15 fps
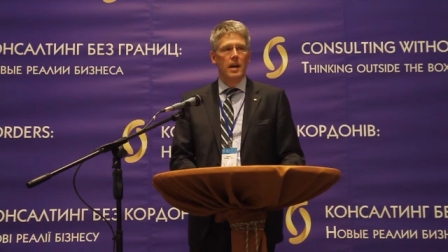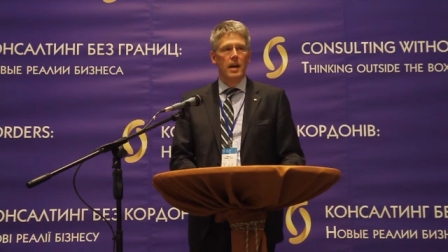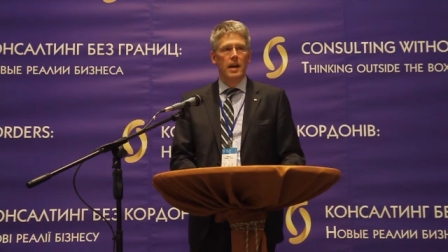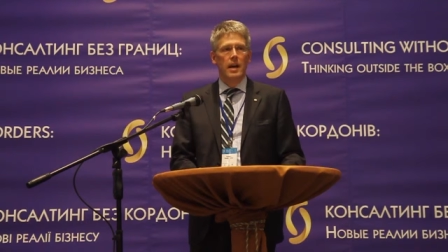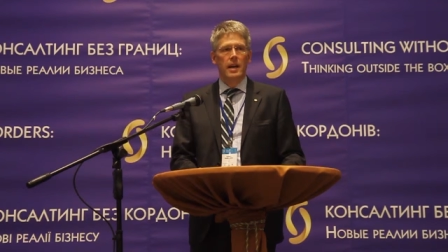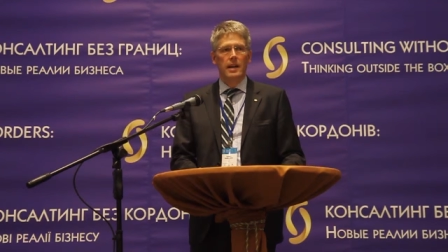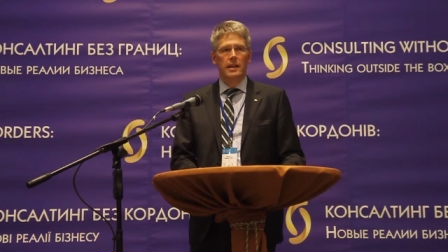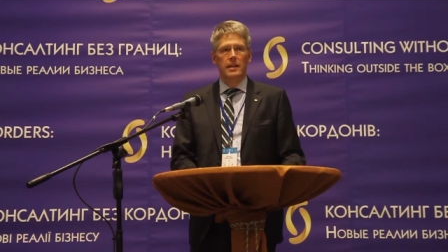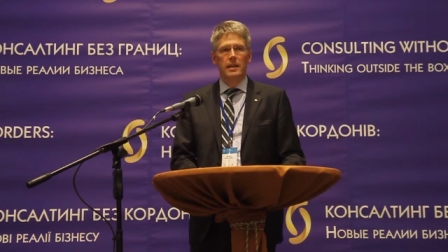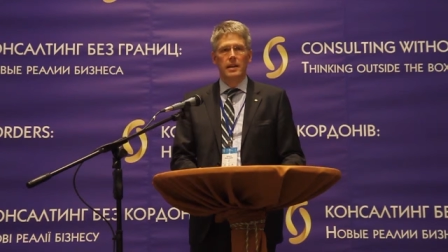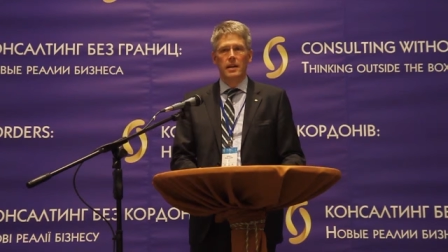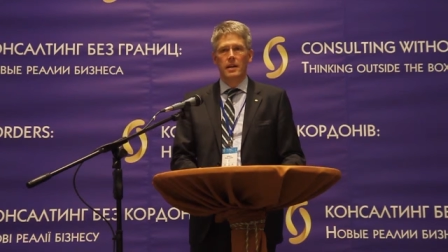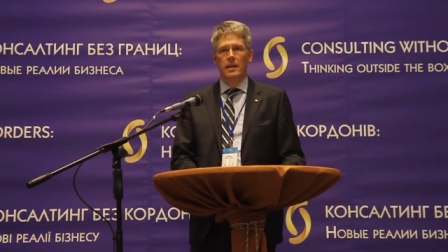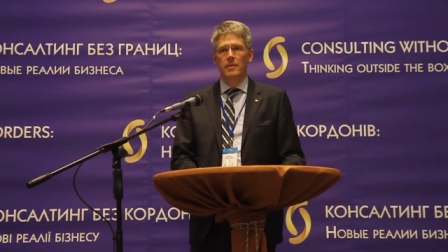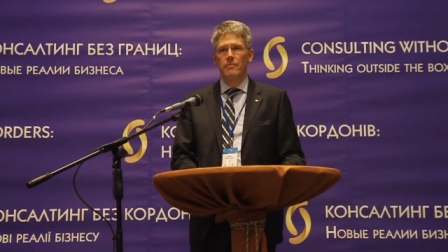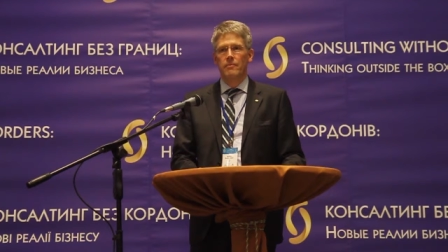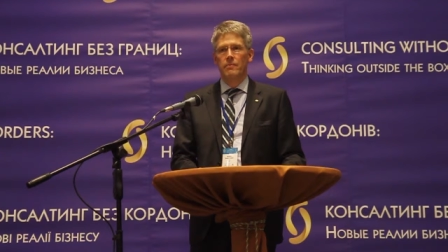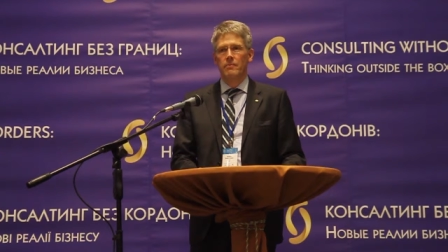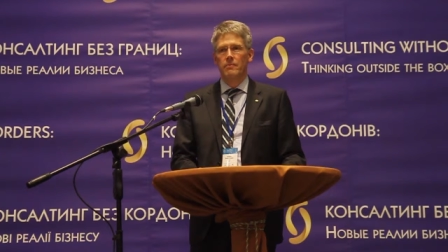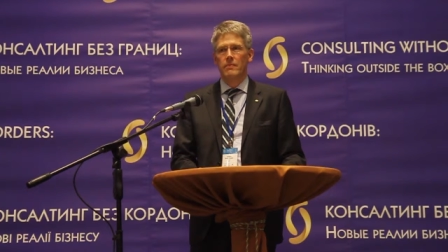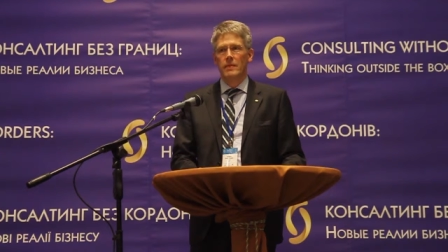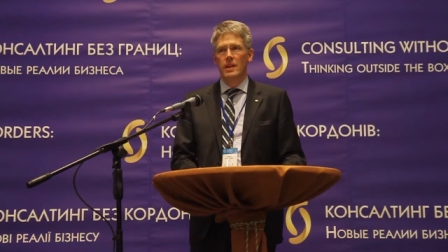And um,
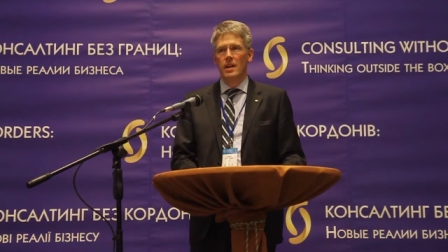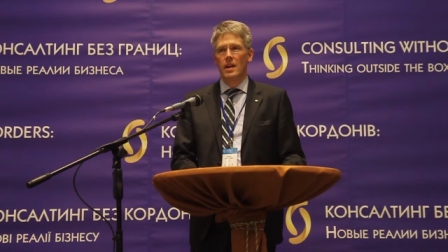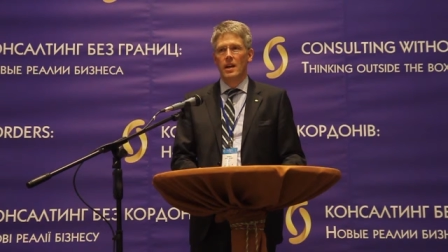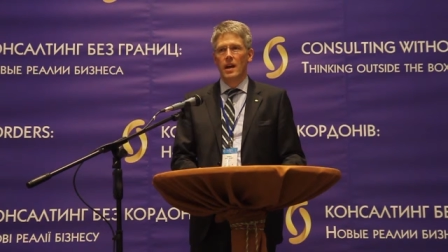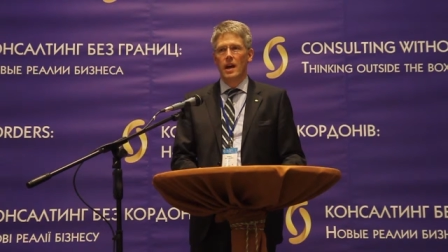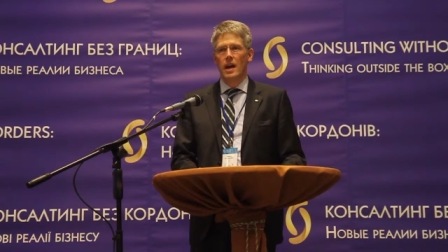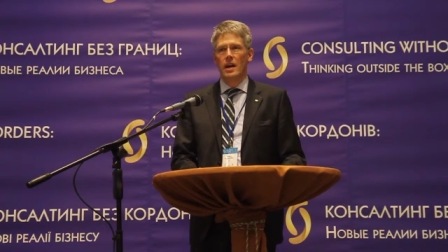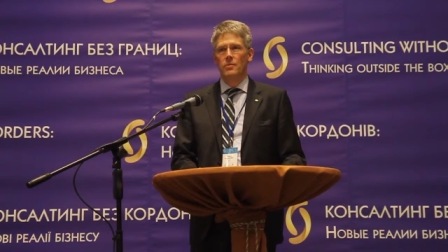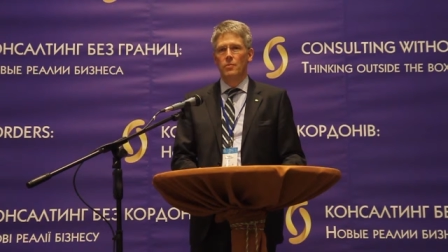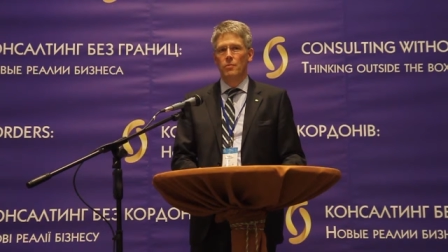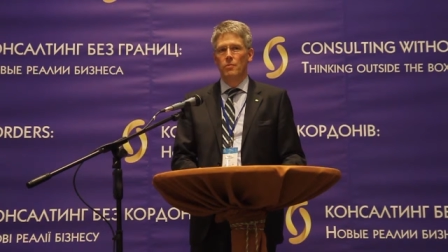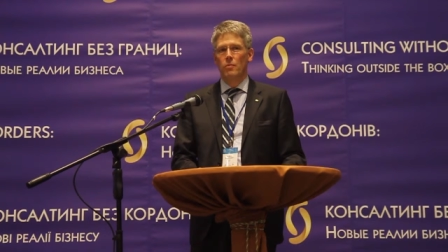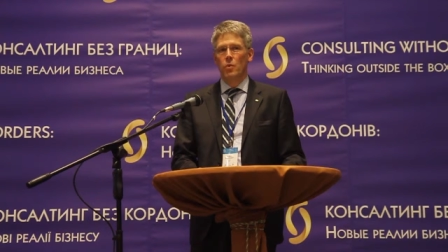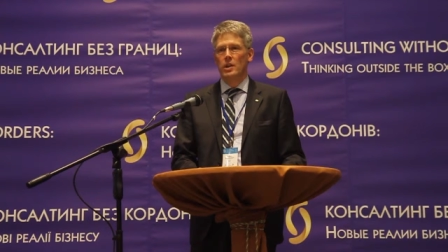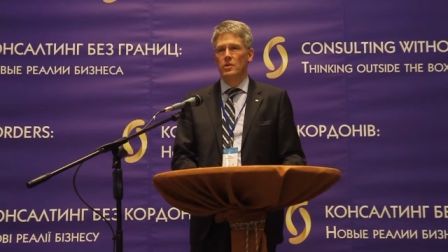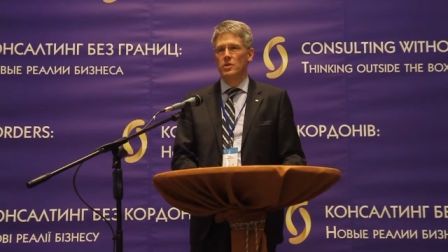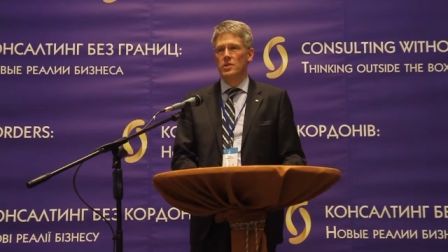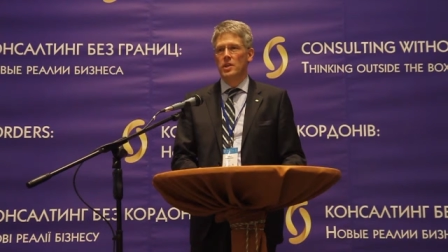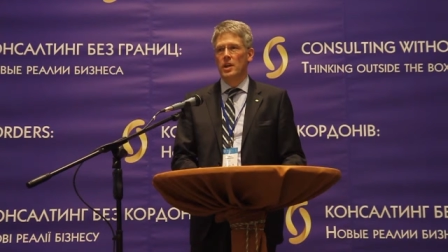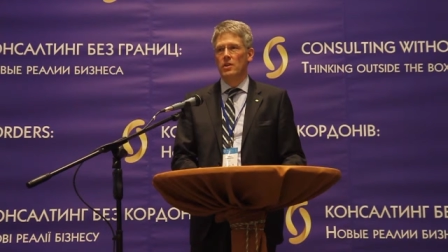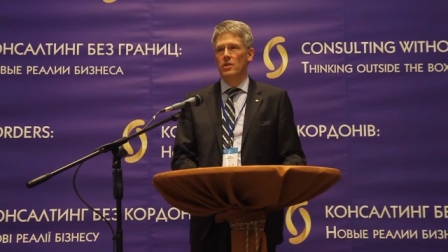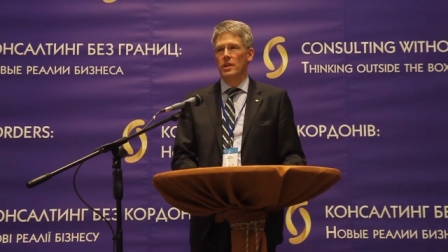I want to
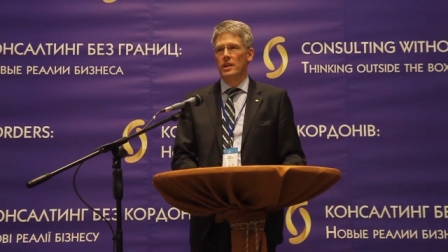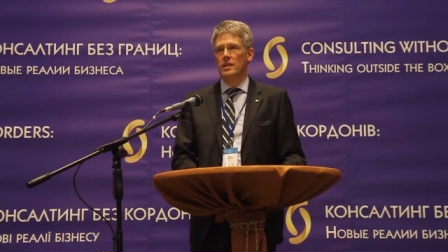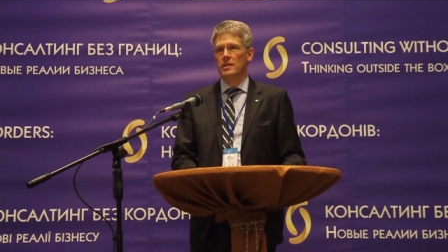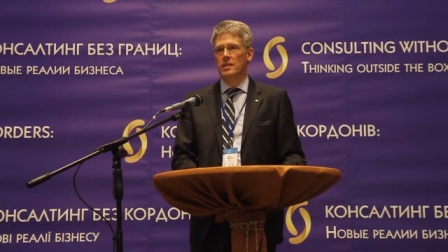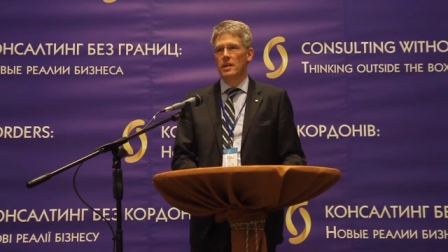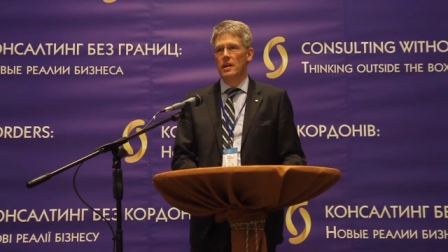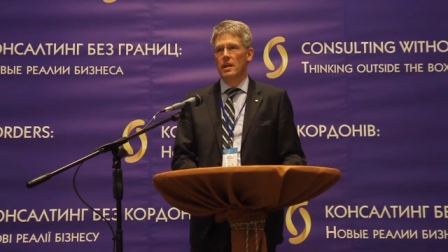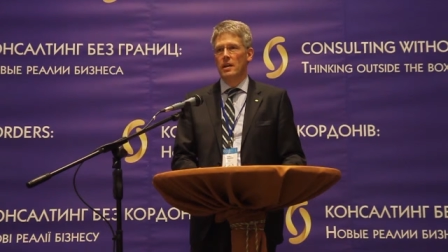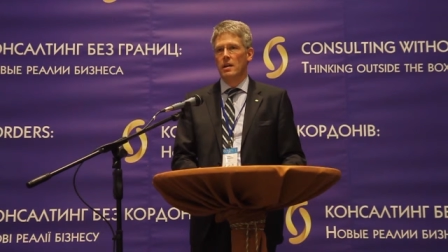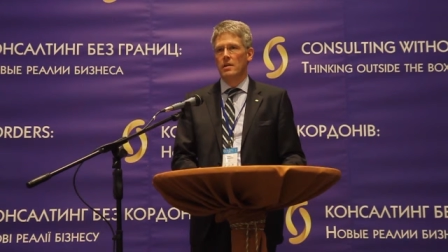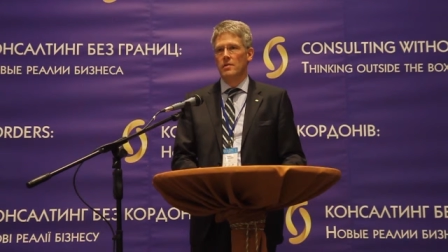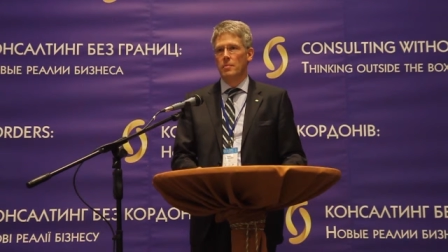say to you that uh,